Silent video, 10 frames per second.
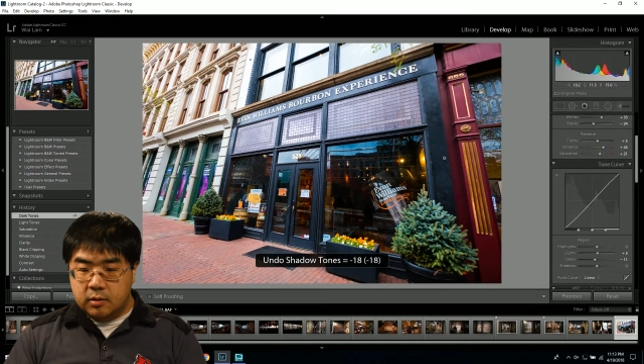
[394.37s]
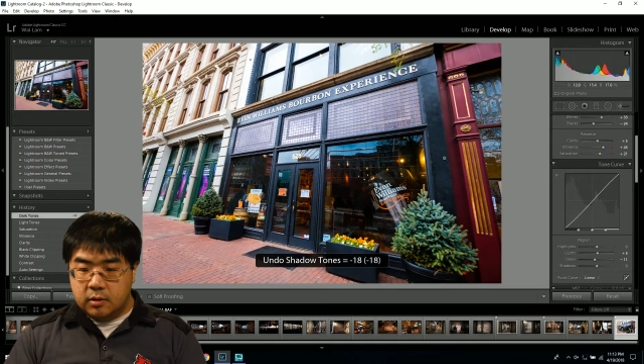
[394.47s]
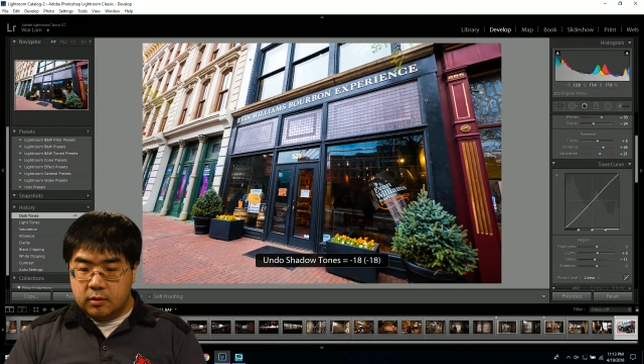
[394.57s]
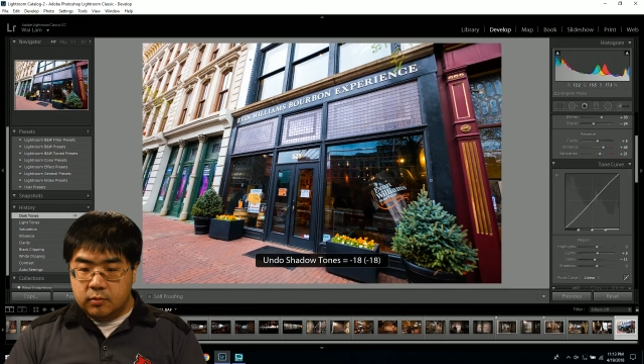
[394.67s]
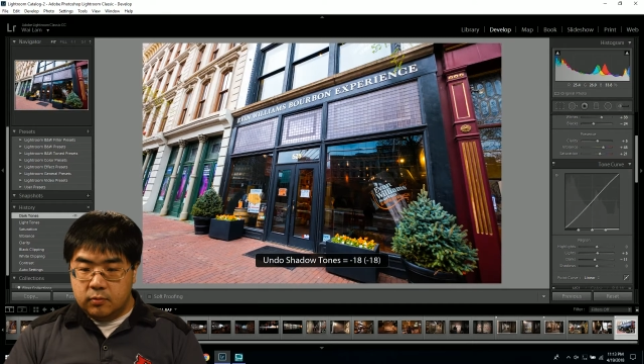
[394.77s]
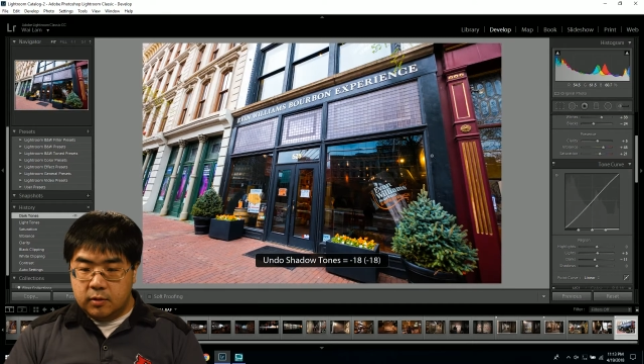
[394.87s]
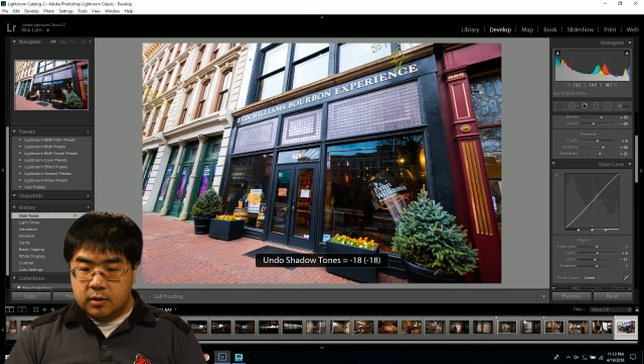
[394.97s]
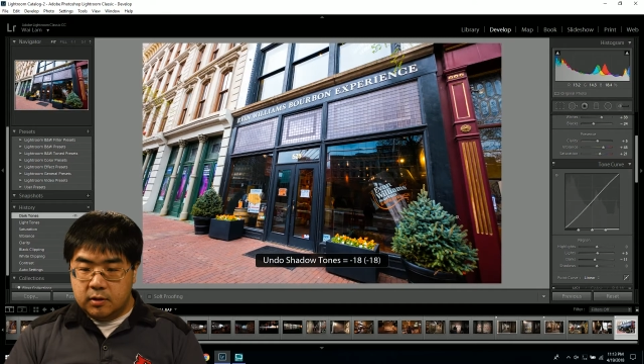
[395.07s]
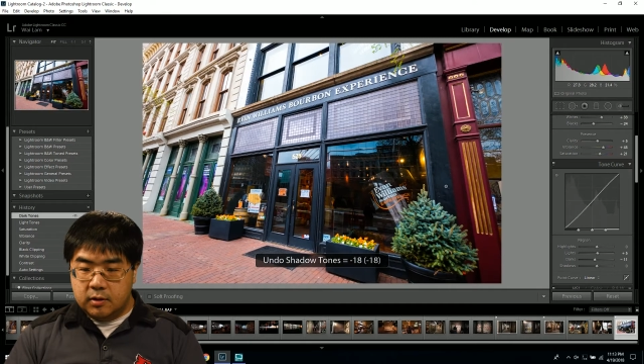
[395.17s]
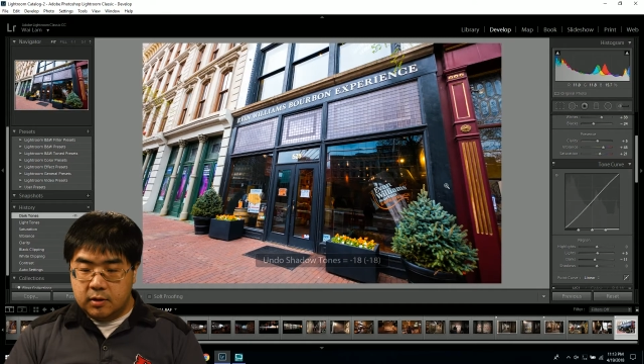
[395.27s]
I do
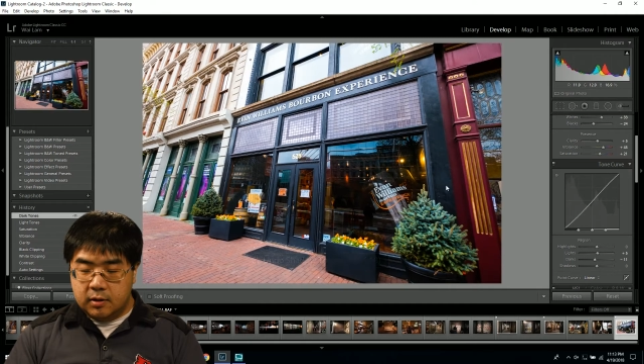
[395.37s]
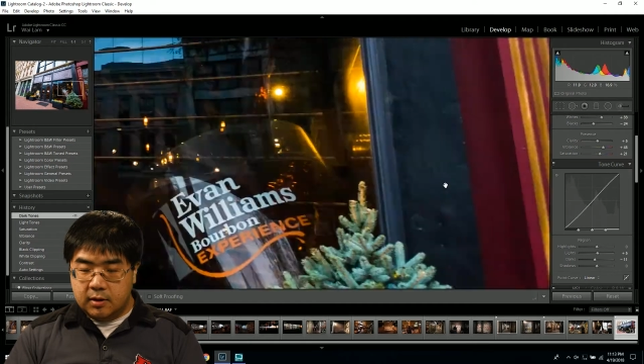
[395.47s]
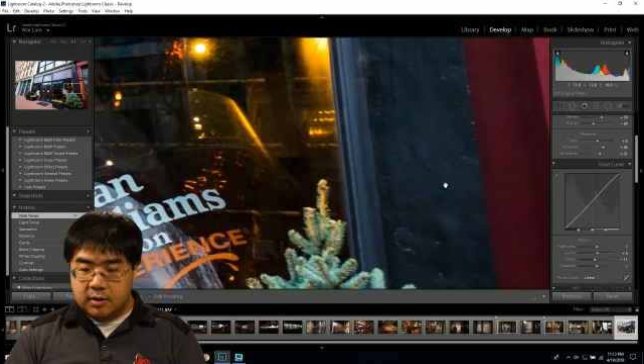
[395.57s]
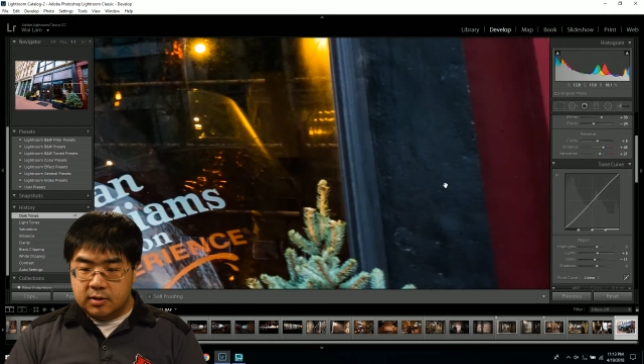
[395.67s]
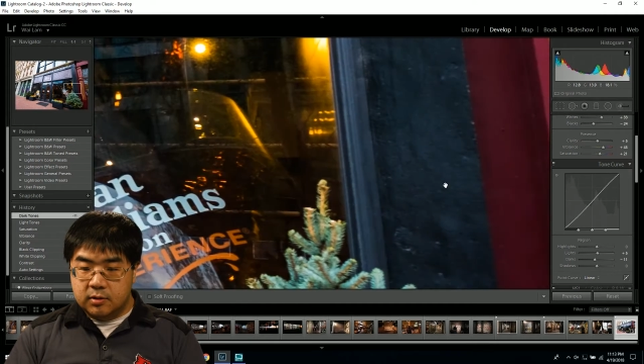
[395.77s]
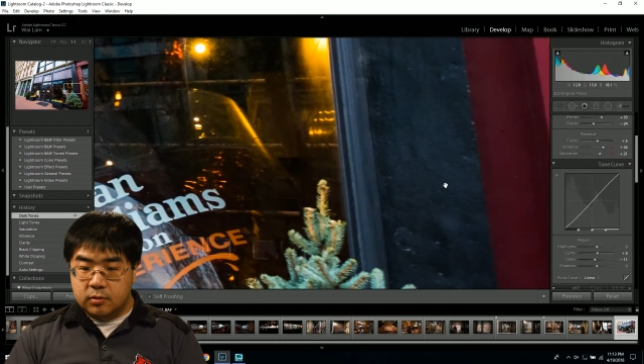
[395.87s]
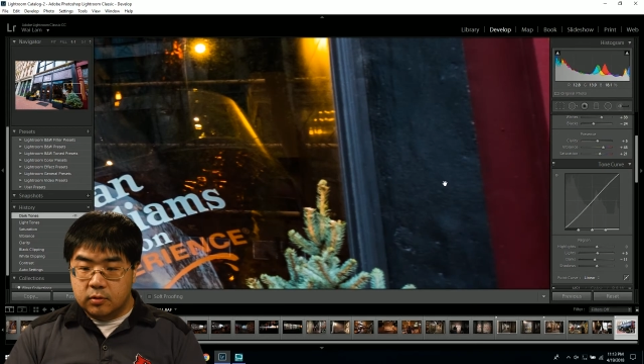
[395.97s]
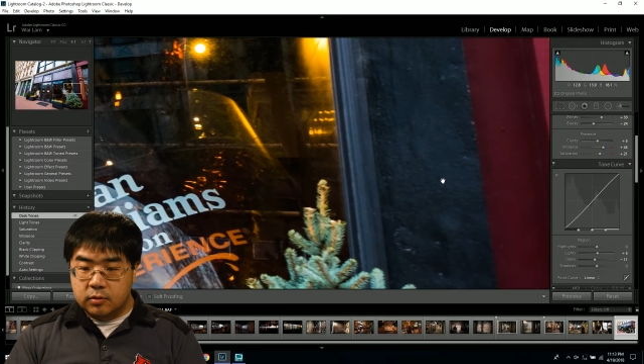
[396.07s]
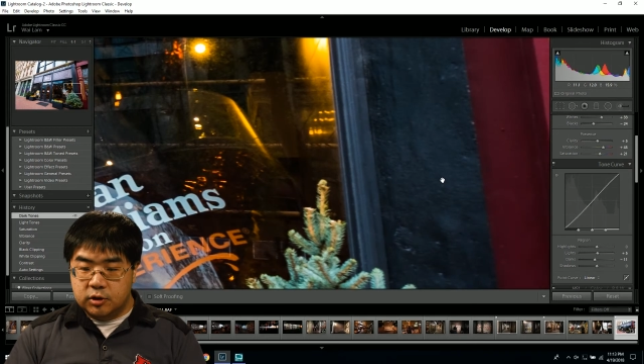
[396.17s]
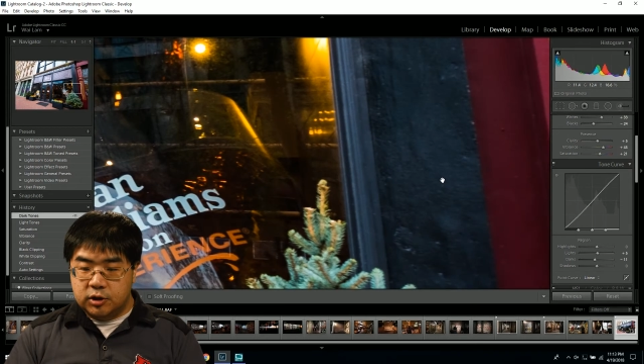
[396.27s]
want a nice
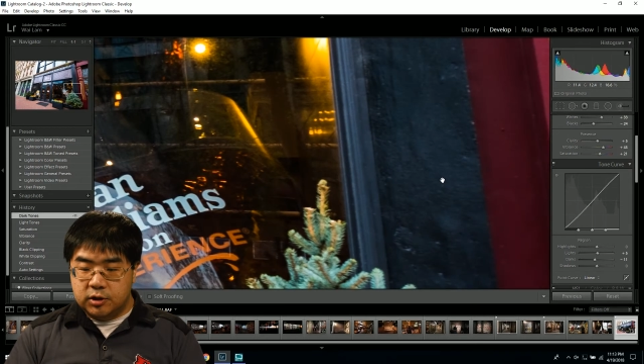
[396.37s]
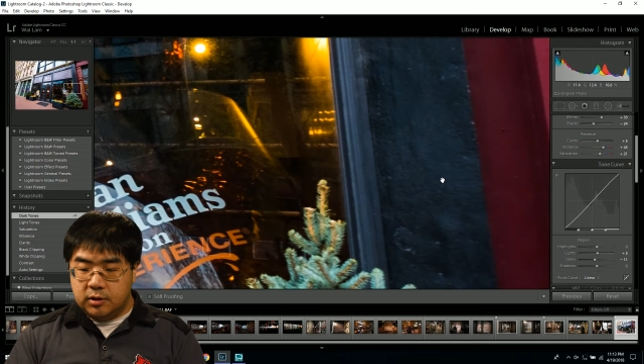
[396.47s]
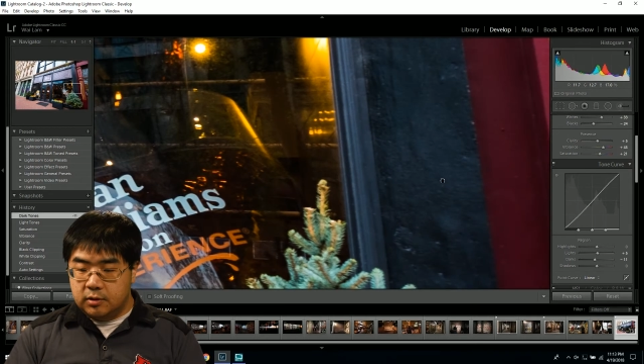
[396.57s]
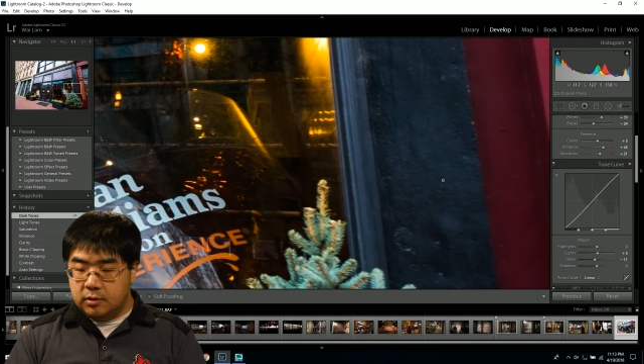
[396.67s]
little sheen